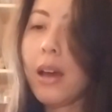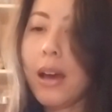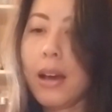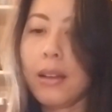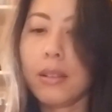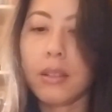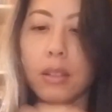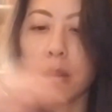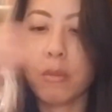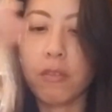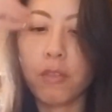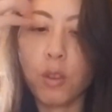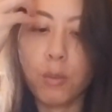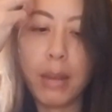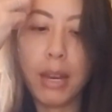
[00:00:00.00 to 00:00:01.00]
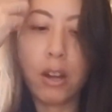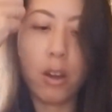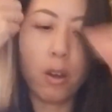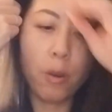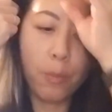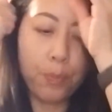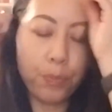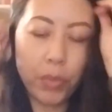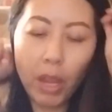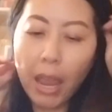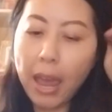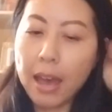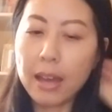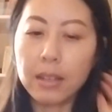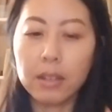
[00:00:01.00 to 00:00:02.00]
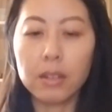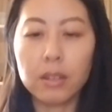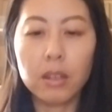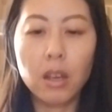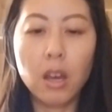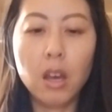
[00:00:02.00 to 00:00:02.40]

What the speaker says: as some of you may know. And